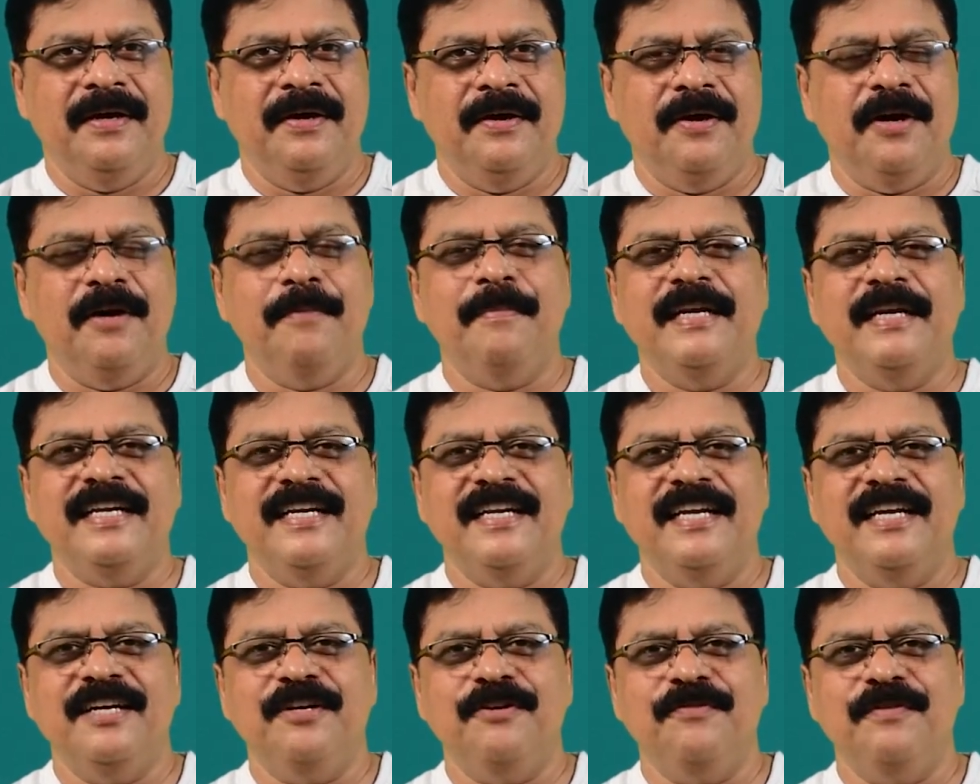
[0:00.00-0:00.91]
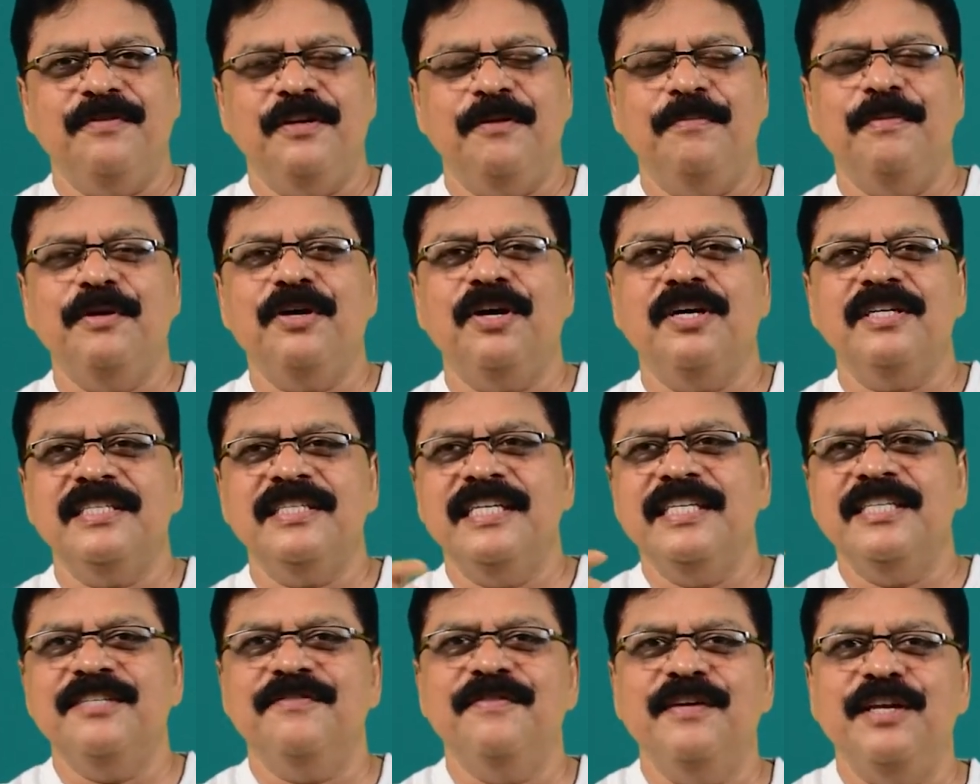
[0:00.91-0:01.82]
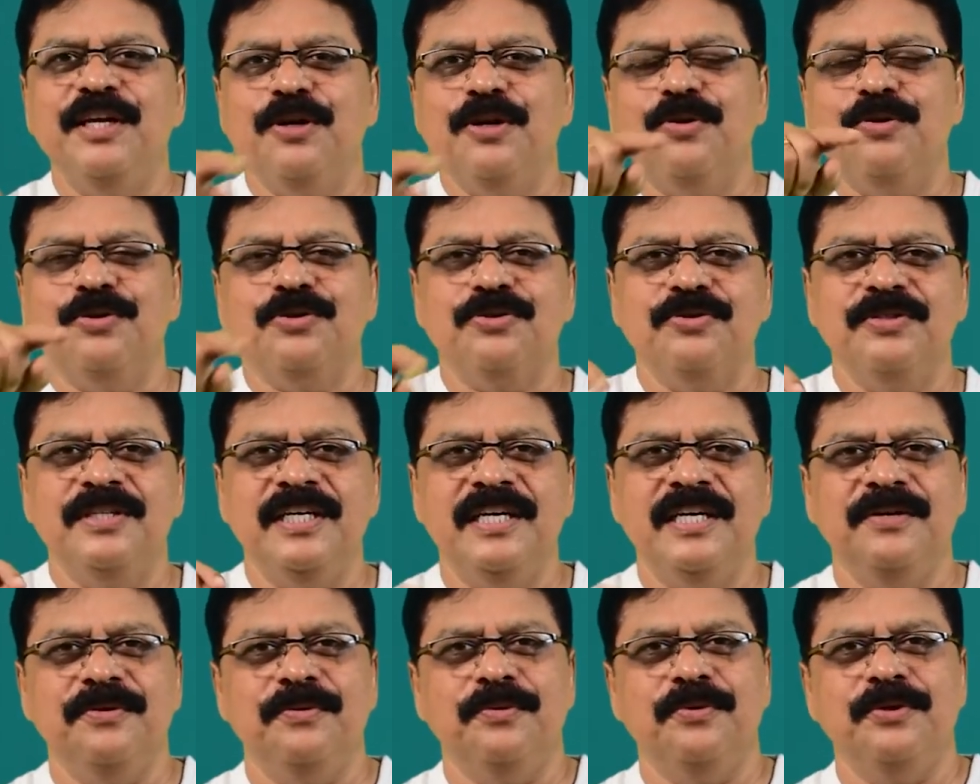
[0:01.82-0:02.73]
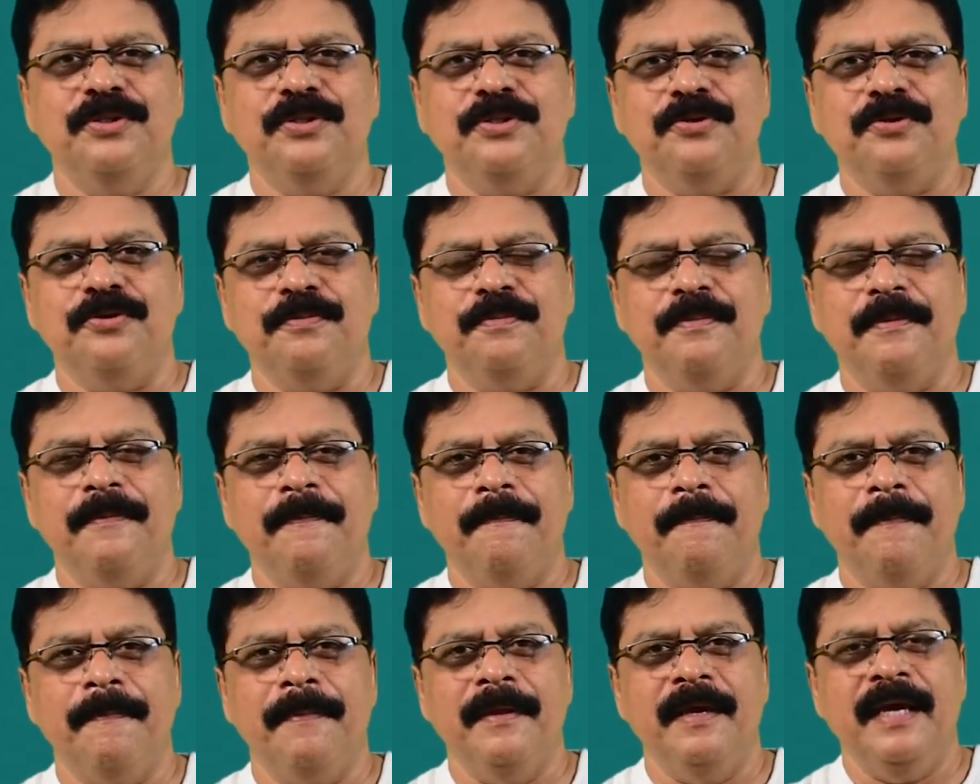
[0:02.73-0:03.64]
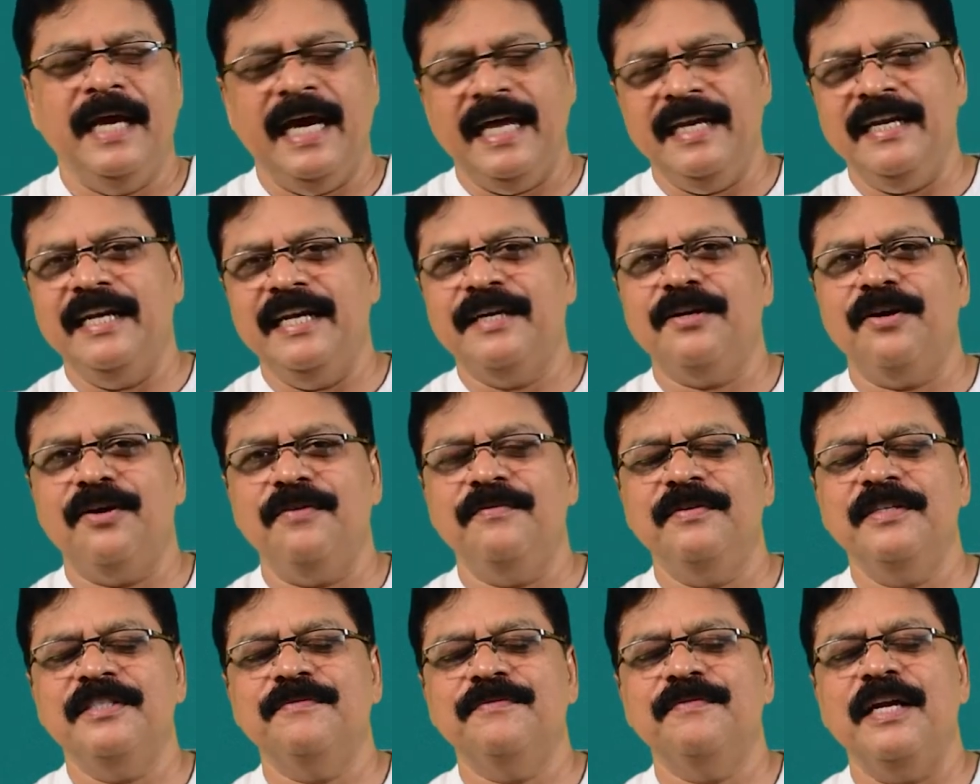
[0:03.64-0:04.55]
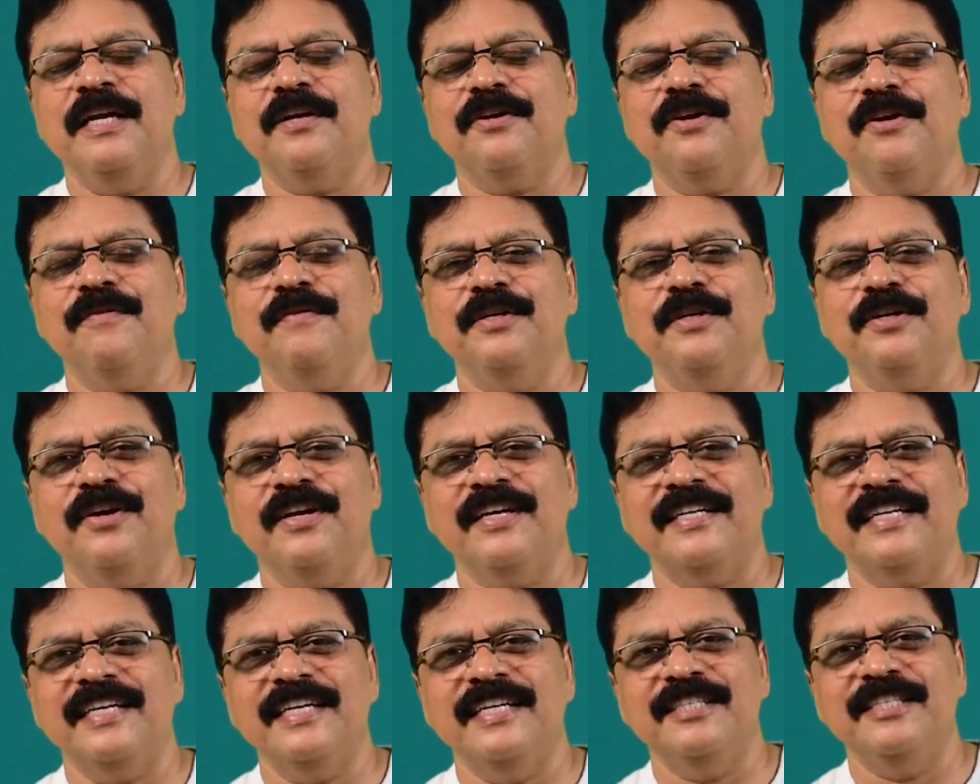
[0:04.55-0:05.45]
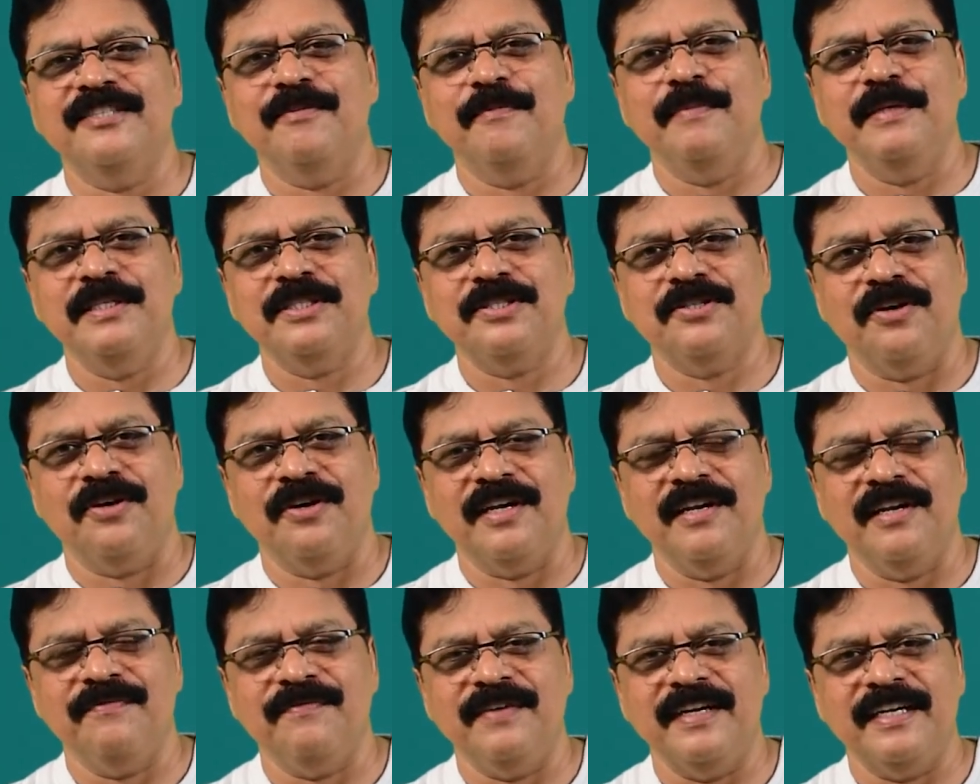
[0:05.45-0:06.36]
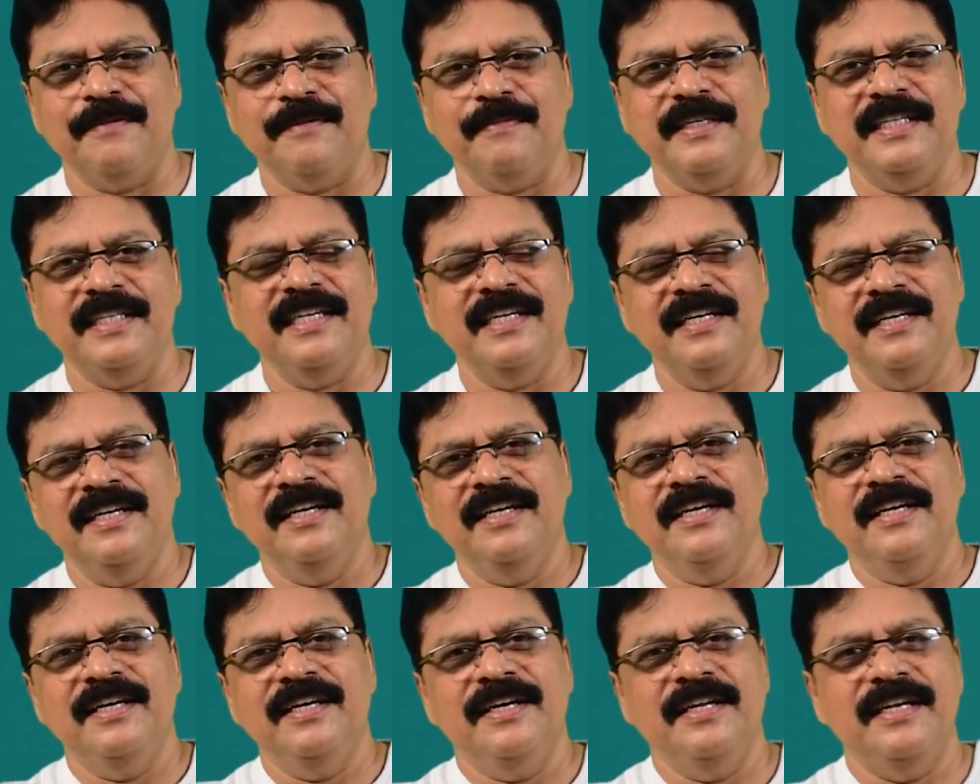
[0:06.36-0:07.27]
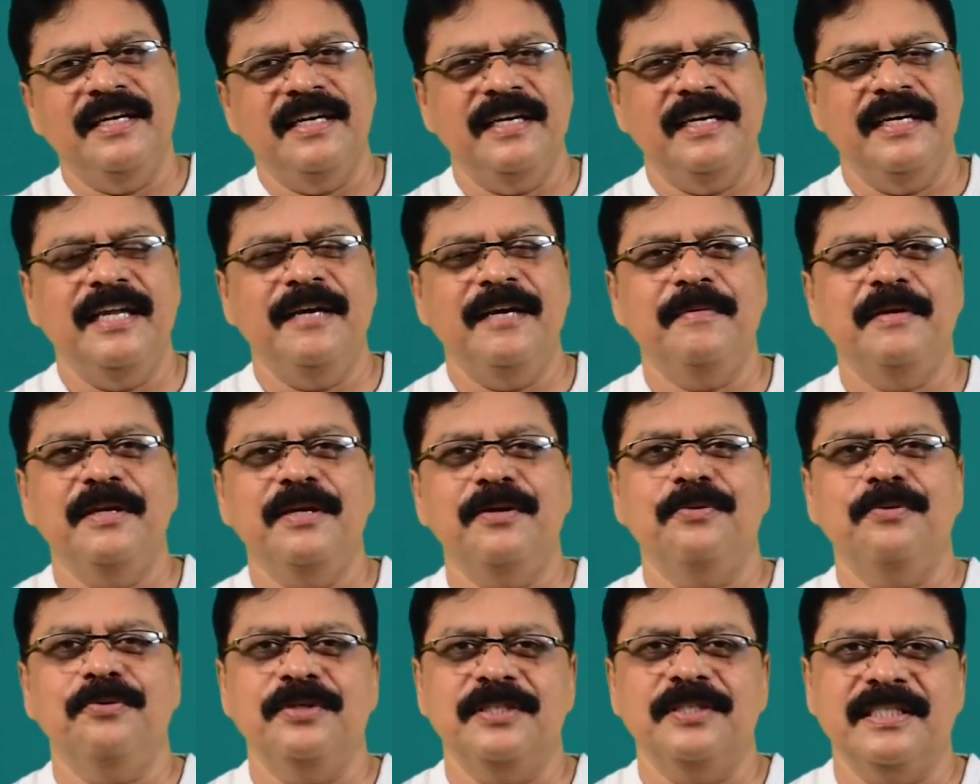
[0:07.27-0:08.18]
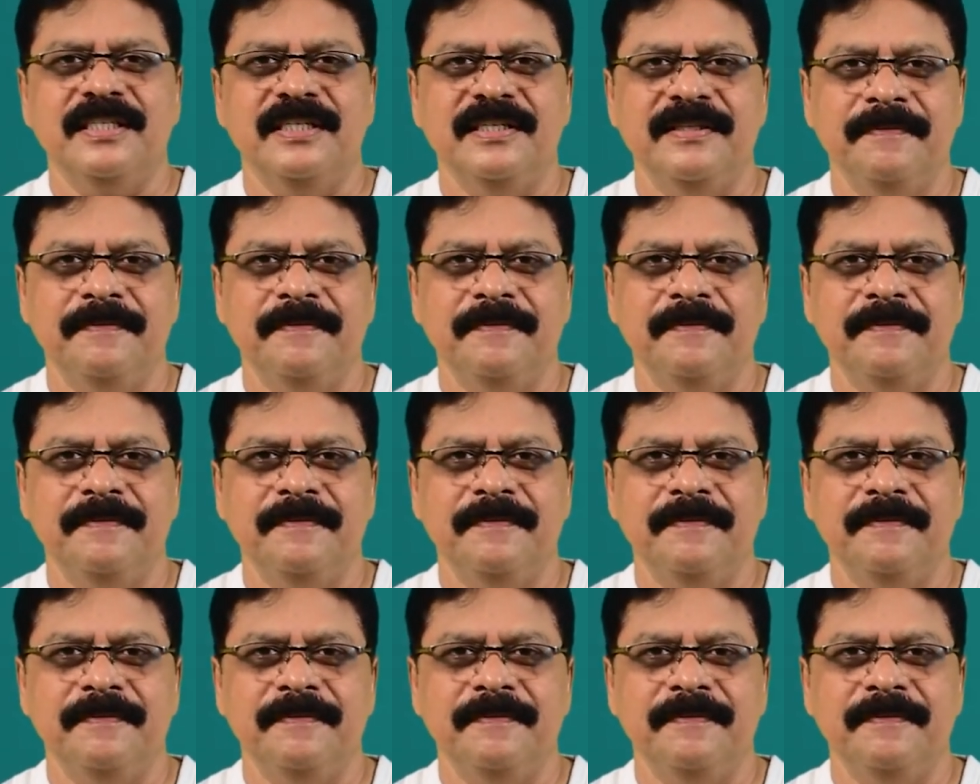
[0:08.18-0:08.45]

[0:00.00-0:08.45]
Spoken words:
or metanitrophenol, because it is very close to the OH group, and its electron withdrawing tendency will be strongly felt by the neighboring OH.